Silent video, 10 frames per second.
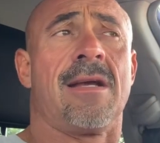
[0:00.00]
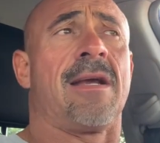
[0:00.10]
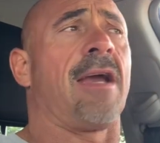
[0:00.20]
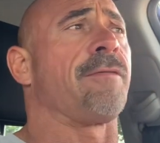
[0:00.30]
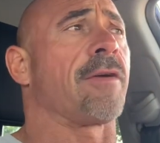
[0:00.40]

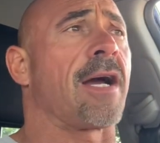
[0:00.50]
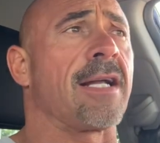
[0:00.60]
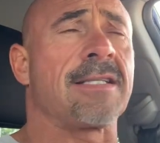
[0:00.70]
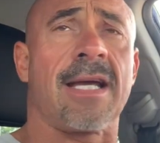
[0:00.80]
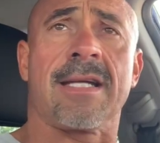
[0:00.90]
And for
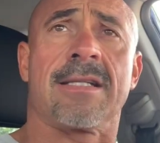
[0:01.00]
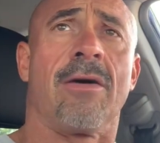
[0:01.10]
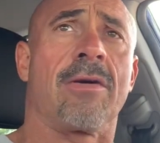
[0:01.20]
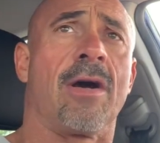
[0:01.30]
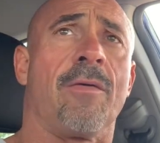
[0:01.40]
God's sakes,
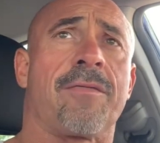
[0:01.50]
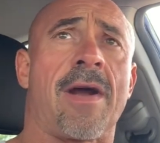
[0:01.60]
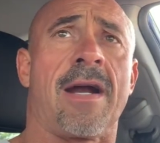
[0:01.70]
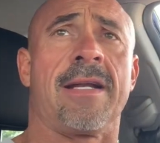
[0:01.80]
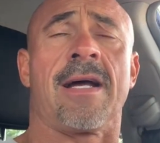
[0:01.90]
don't go
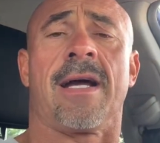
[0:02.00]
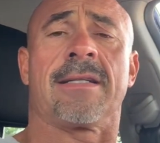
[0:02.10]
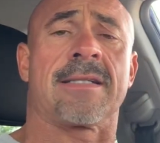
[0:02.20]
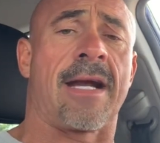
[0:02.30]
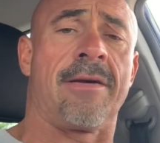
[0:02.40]
Friday night,
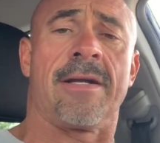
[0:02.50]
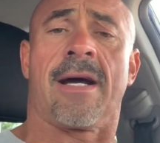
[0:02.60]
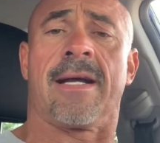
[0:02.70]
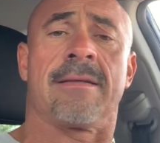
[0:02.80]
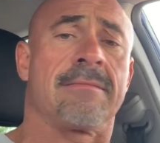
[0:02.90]
Saturday
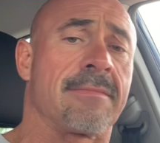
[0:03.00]
night,